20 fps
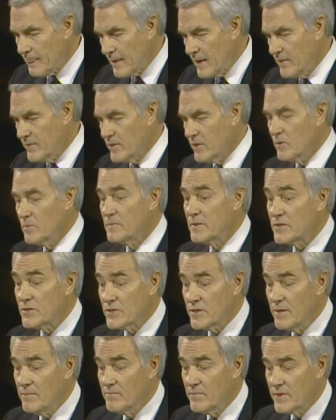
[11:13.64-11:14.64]
There will be
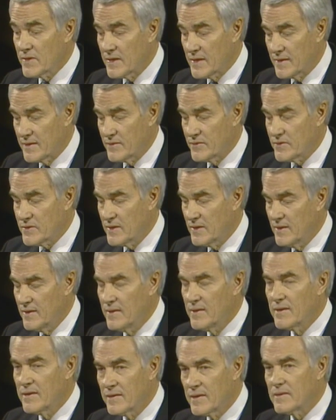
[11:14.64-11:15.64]
some things
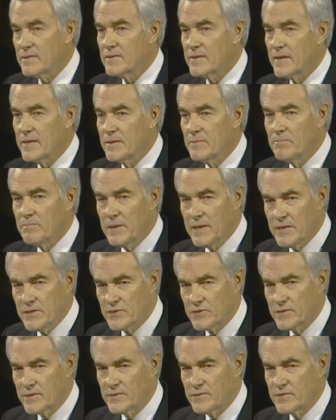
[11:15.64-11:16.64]
that take
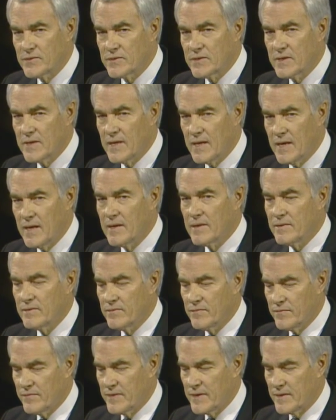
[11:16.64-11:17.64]
patience and
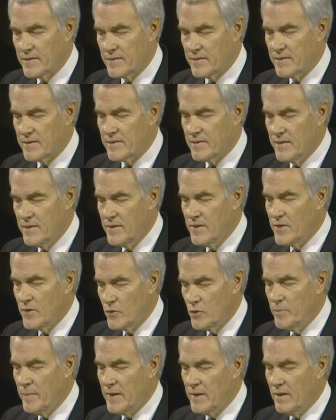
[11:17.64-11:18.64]
faith.
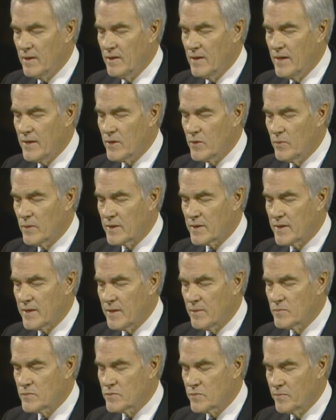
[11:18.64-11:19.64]
You may not like what
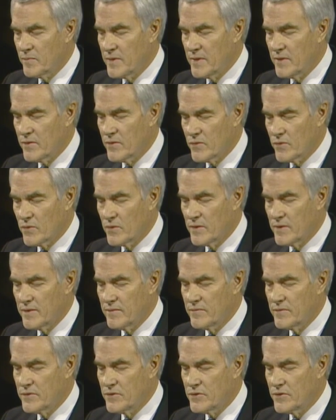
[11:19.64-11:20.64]
comes from the authority
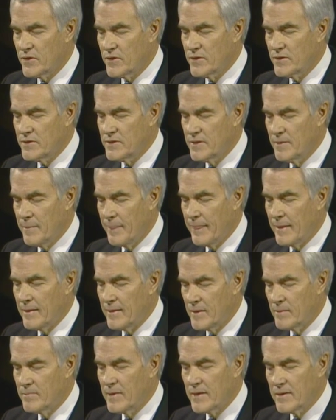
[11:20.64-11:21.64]
of the church.
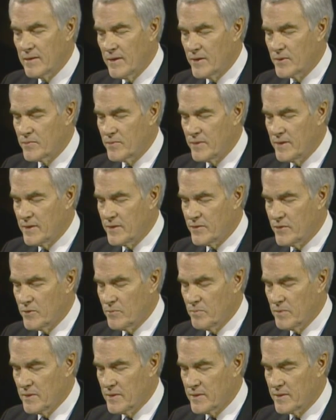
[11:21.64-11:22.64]
It may contradict your
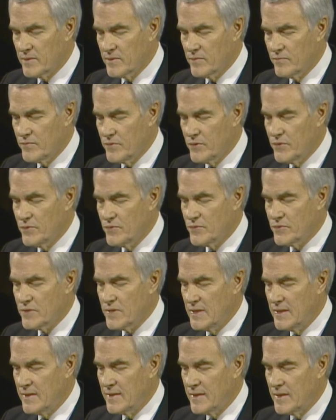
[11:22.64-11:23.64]
political views.
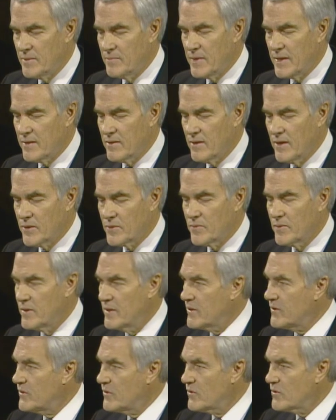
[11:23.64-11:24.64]
It may
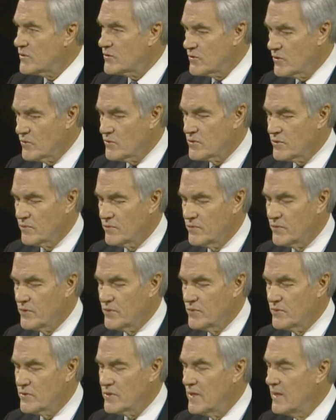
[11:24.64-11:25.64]
contradict your social
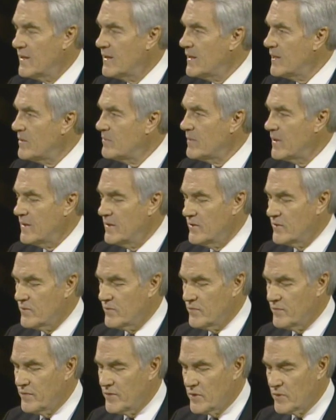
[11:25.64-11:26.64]
views. It may
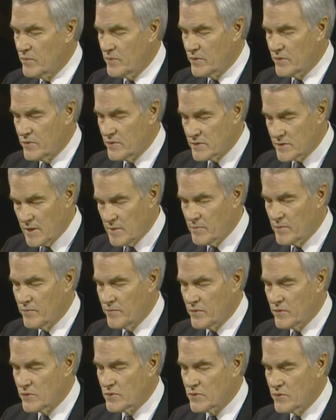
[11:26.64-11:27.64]
interfere with some of
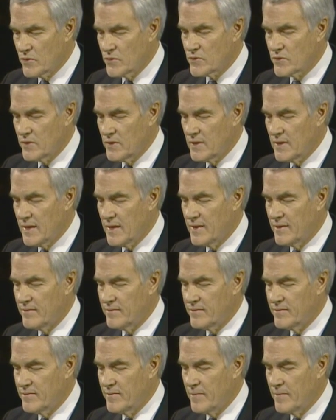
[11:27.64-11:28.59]
your social life.